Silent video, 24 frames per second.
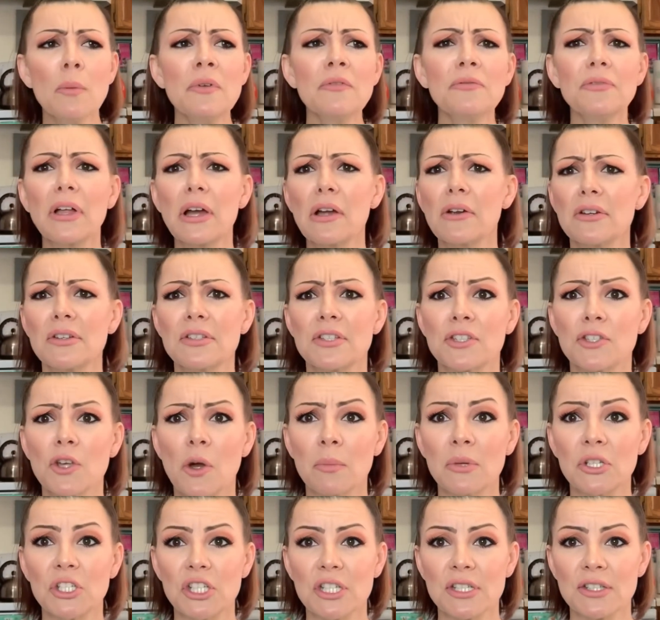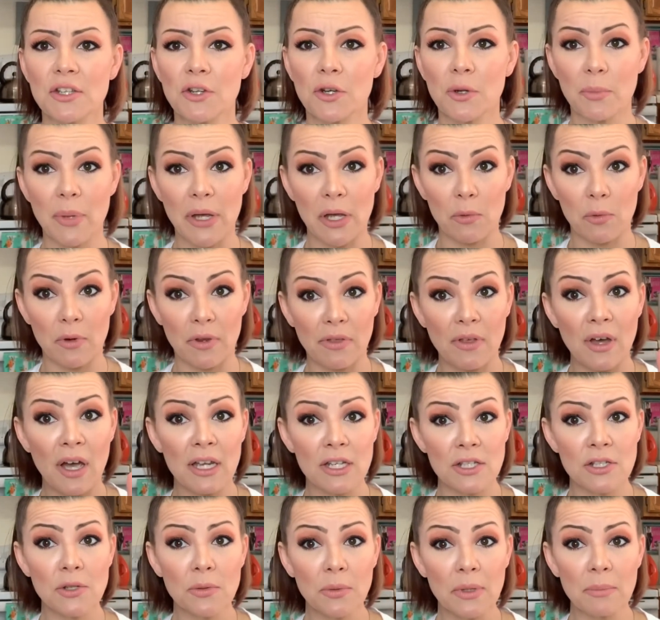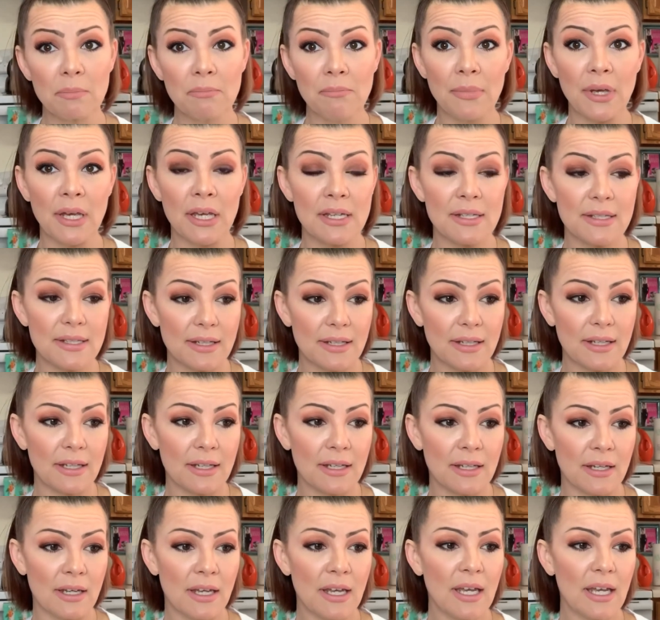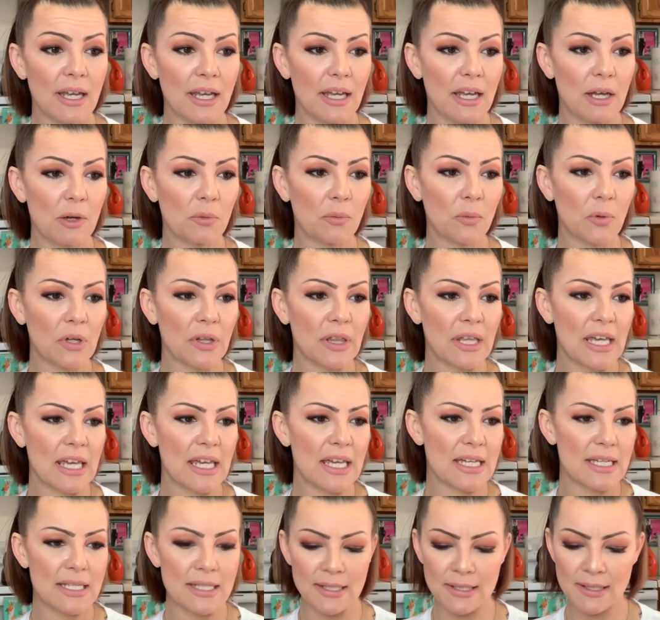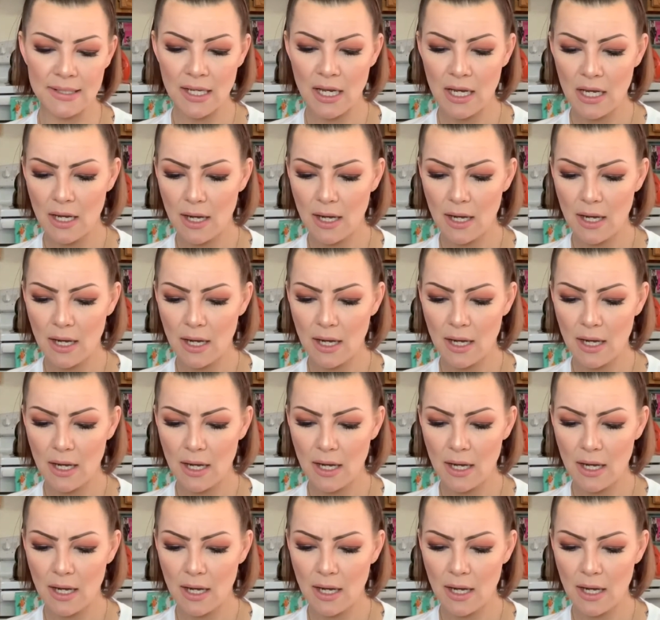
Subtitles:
flour is so much easier to bake with. I do admit it really is,